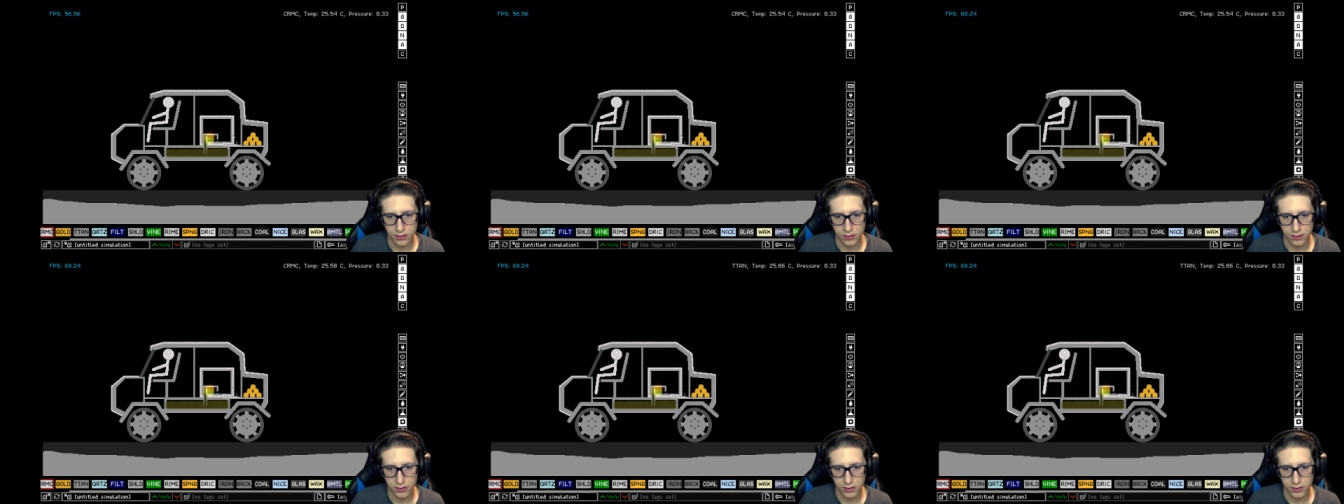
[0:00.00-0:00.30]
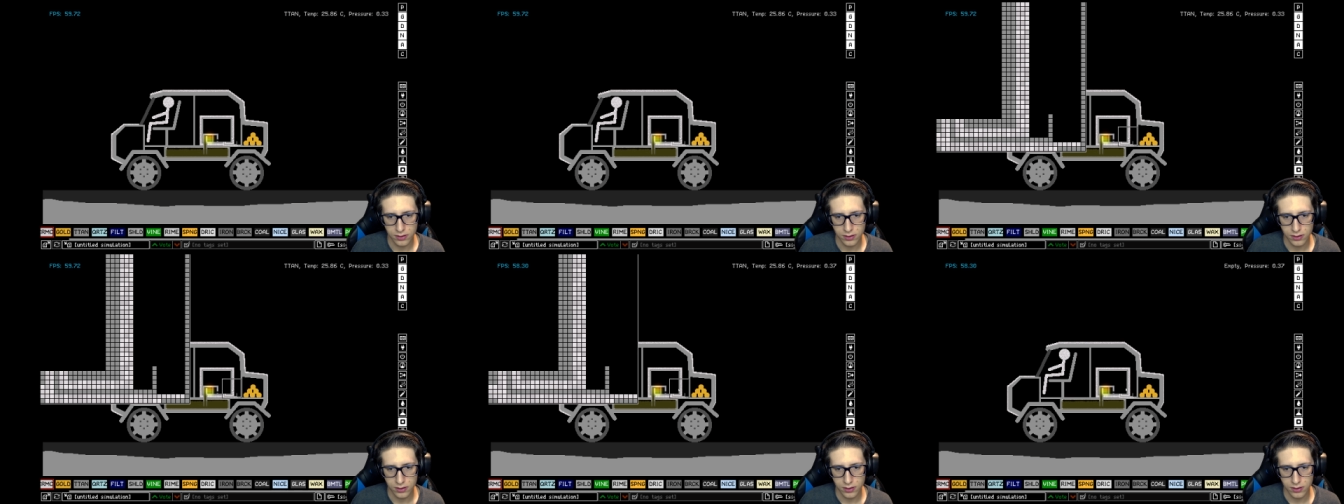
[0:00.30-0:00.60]

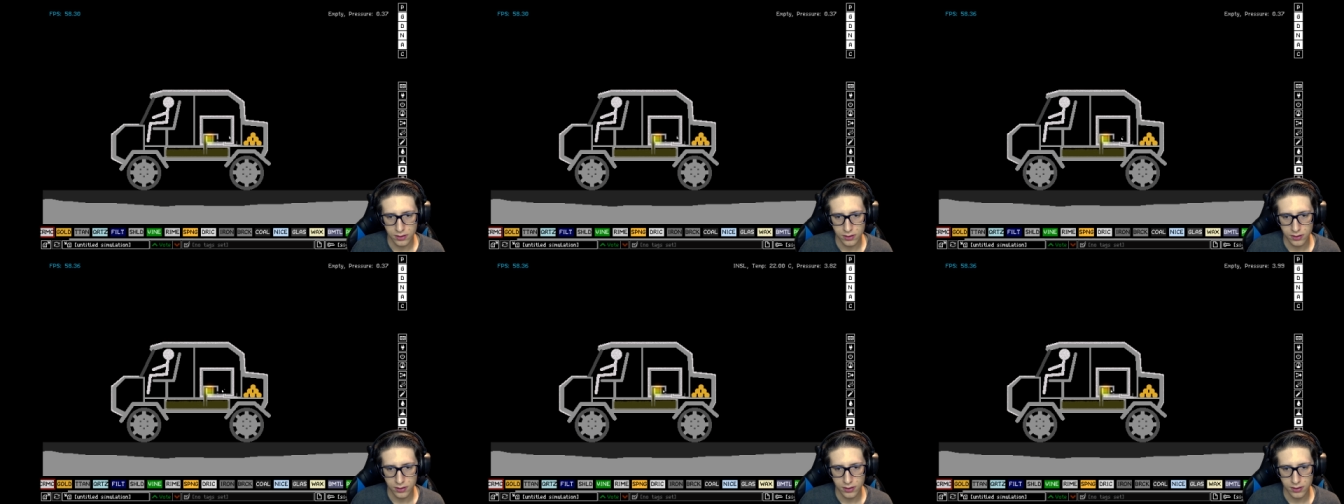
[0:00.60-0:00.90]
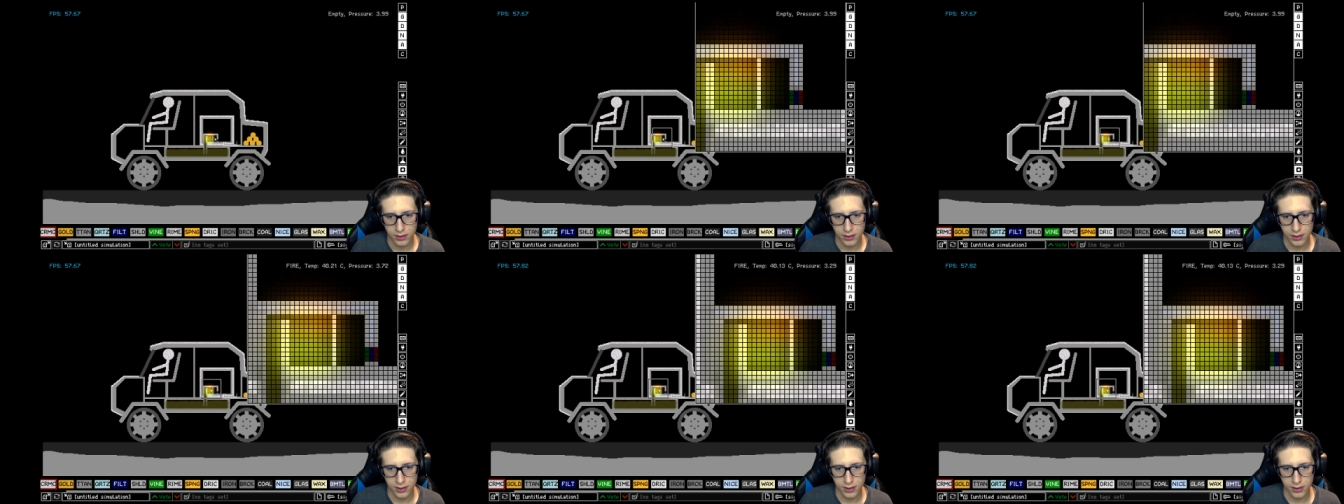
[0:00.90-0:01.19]

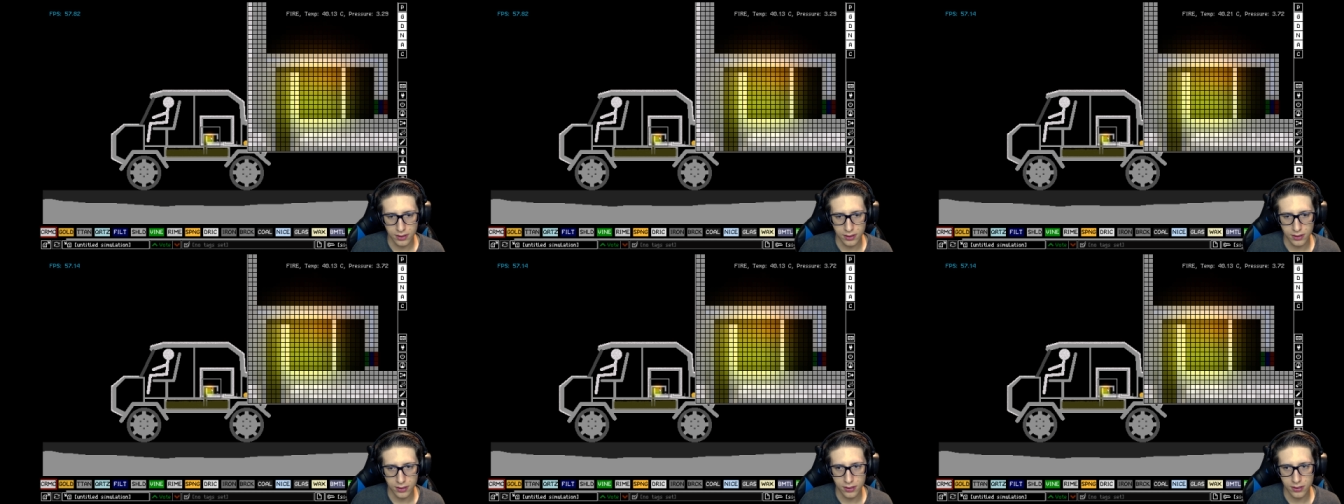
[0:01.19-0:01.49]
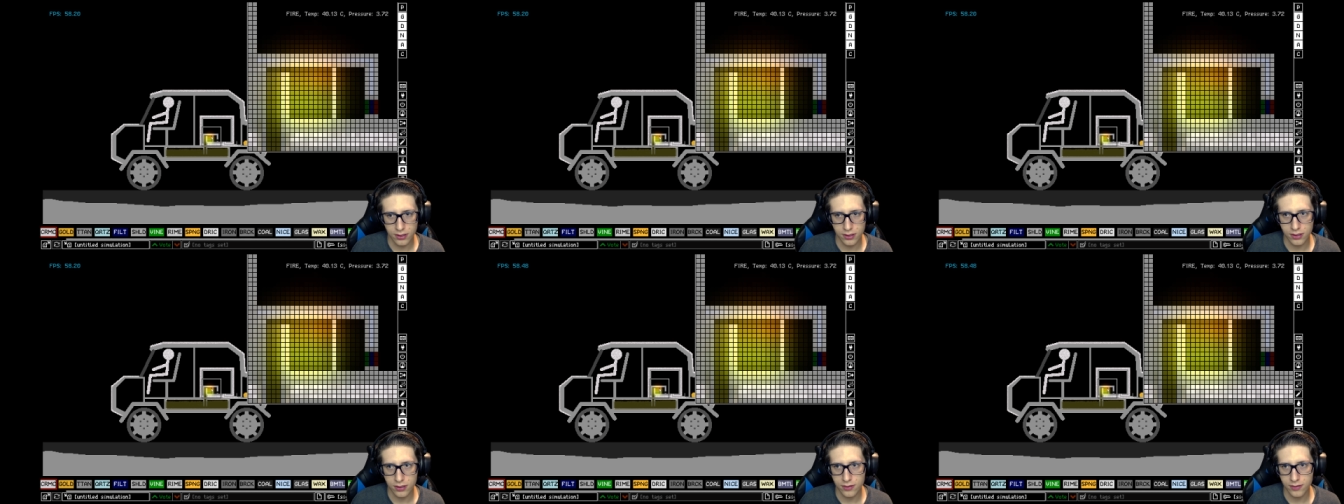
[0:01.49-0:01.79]

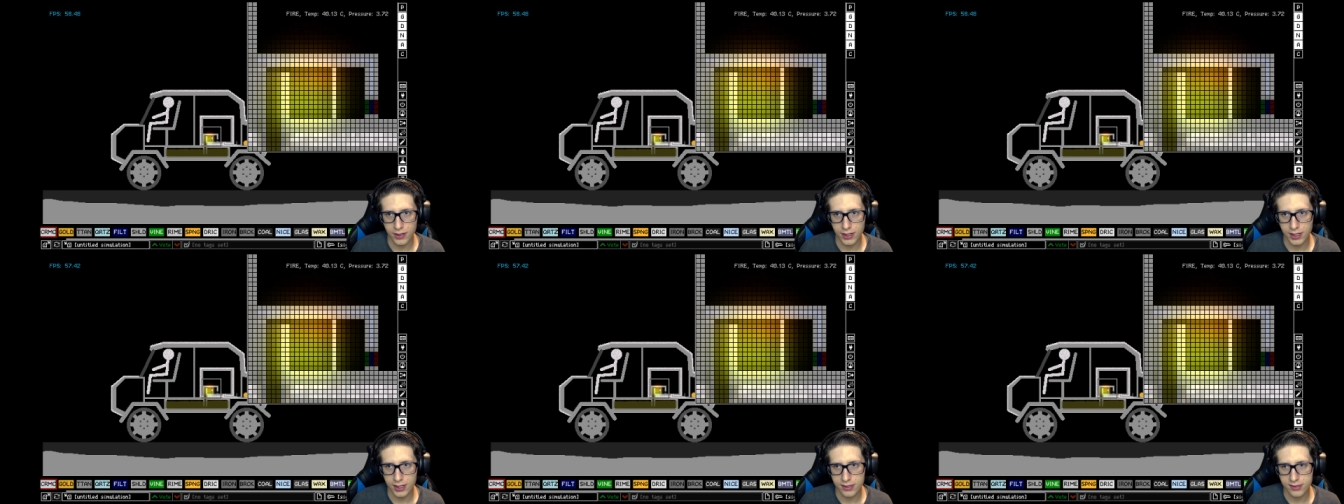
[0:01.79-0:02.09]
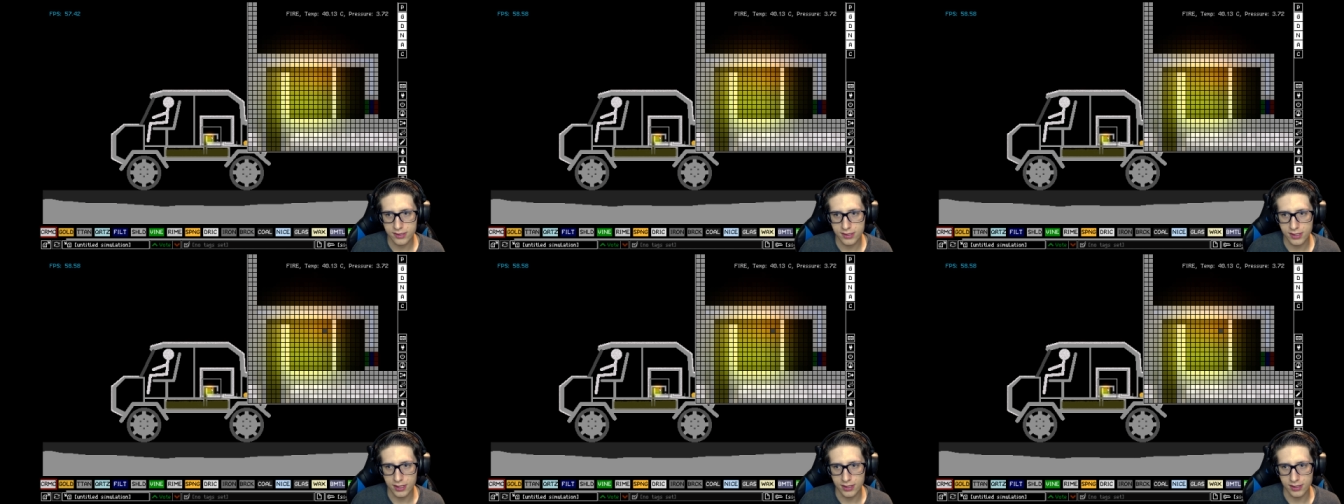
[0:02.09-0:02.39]
Oh, I
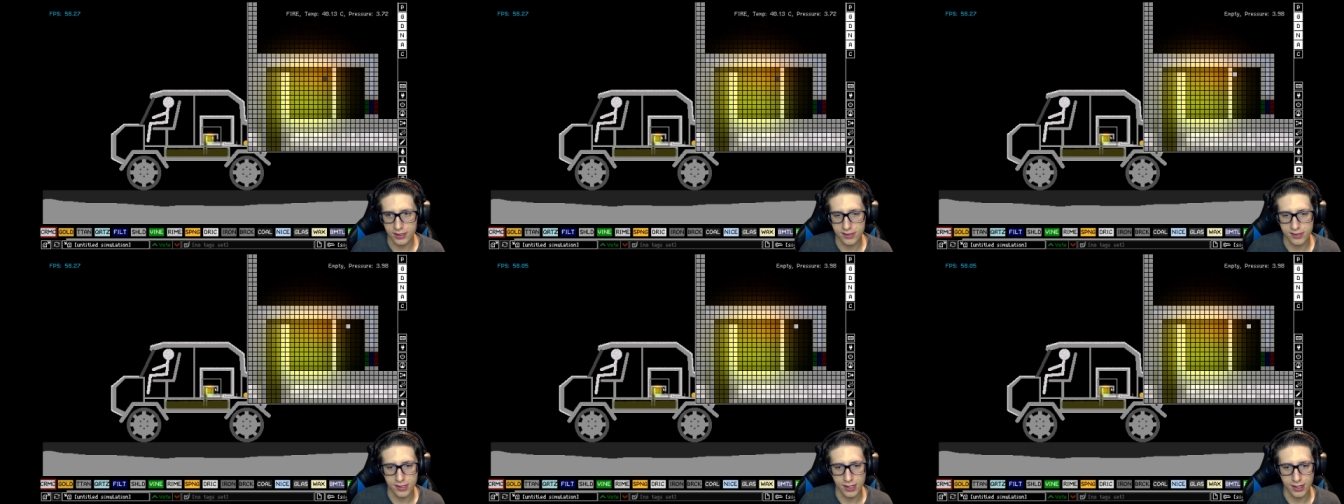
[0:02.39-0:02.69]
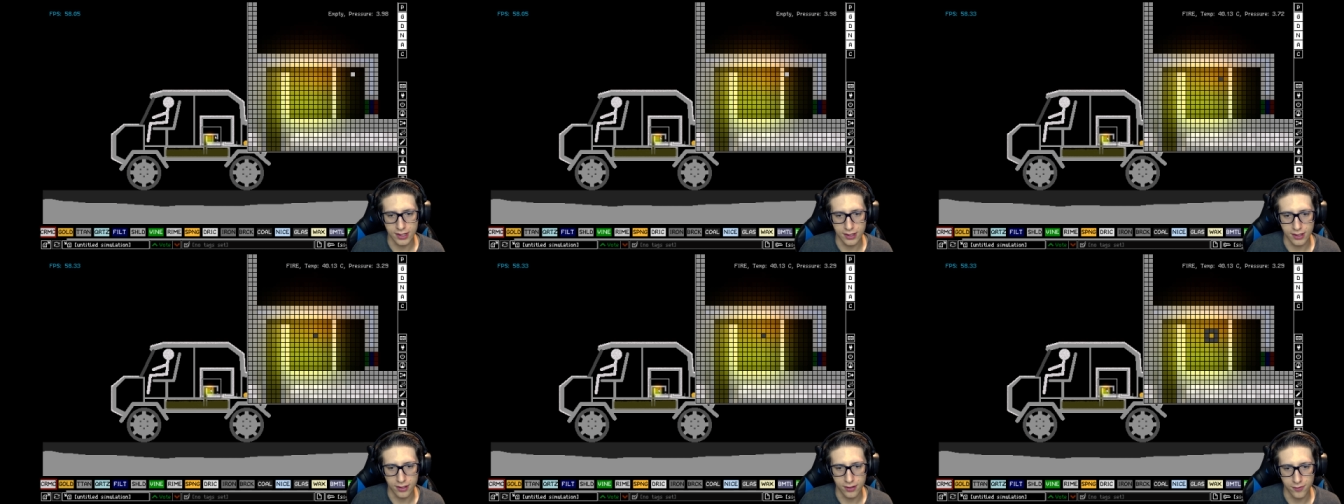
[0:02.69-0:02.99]
accidentally set
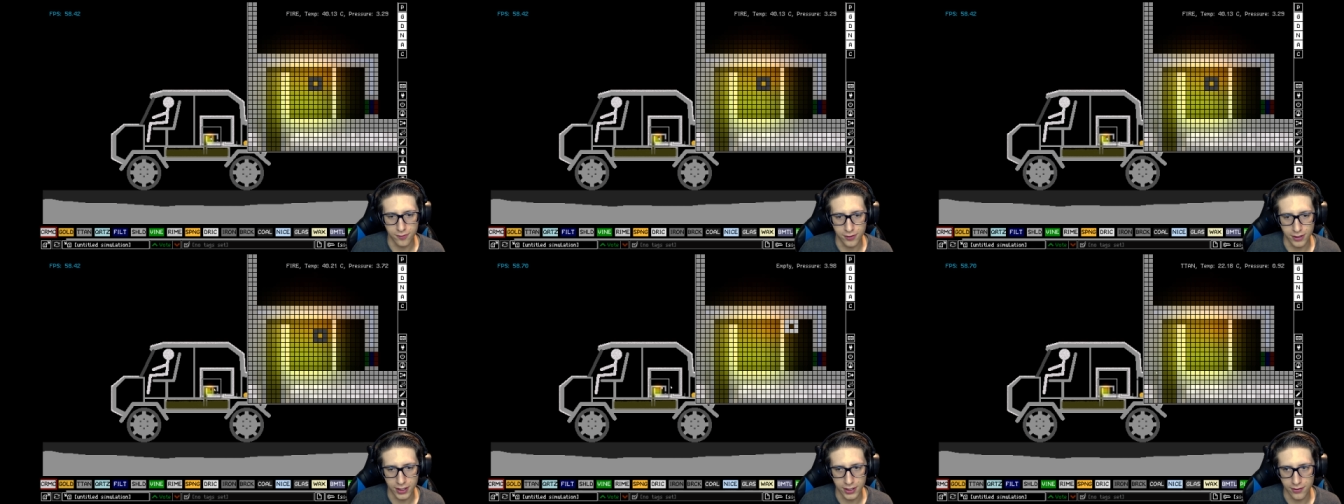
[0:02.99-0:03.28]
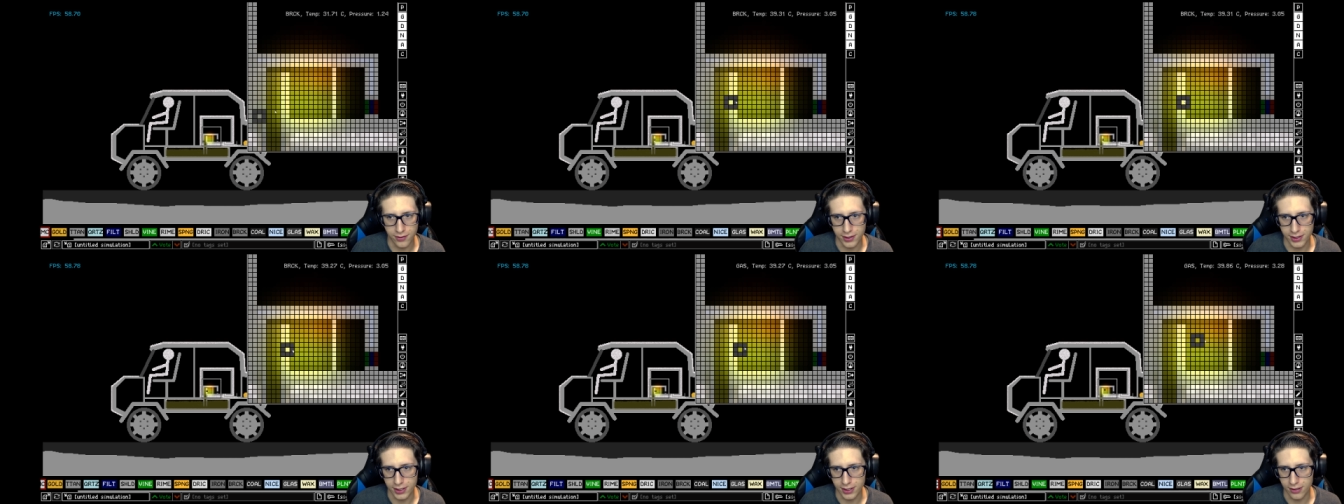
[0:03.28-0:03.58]
it on fire
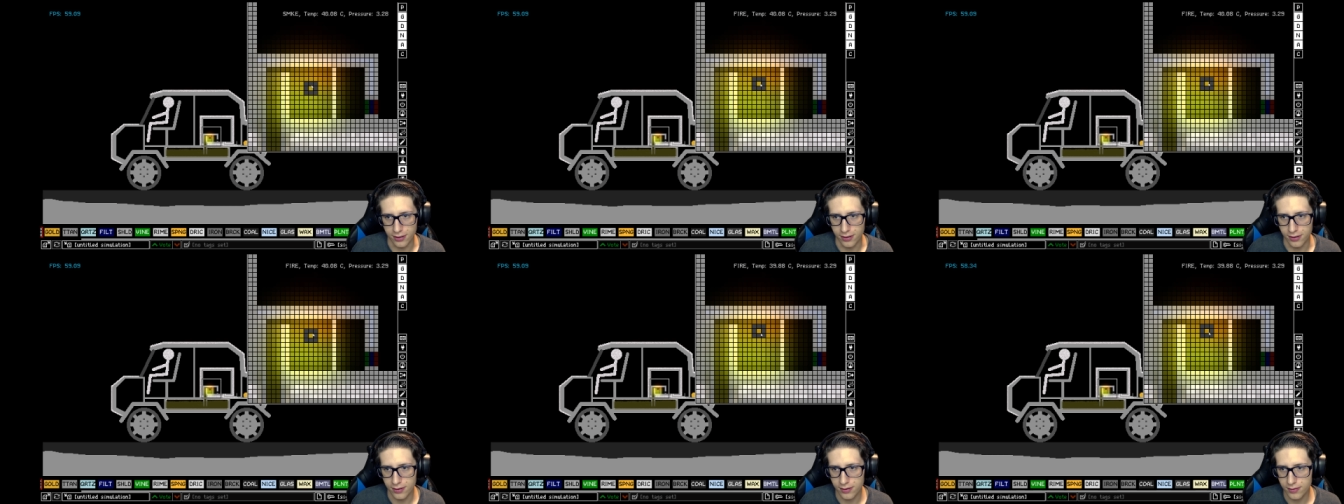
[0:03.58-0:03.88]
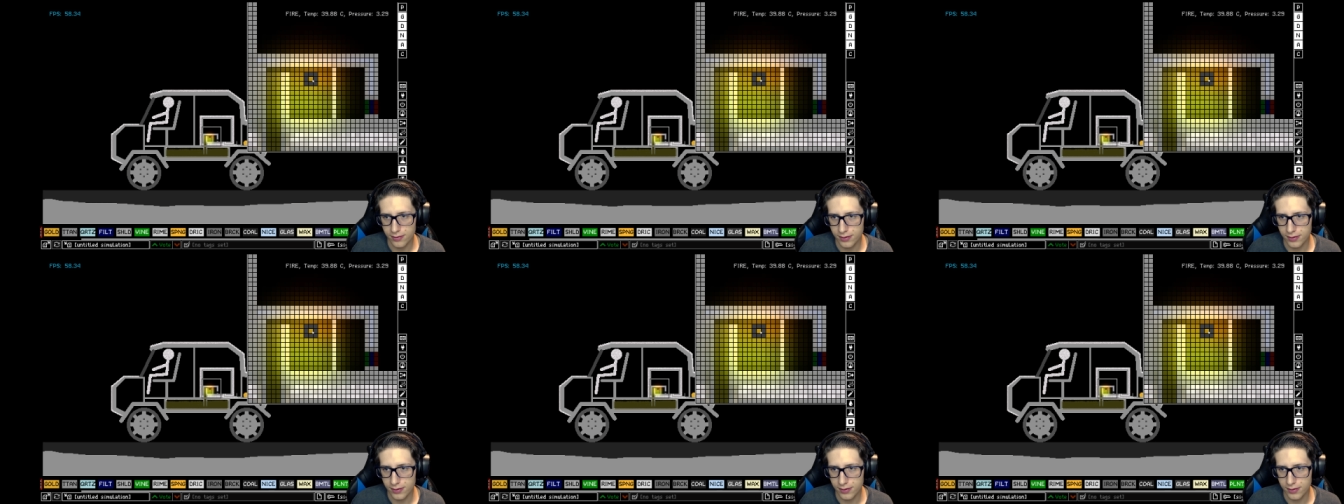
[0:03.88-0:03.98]
in here.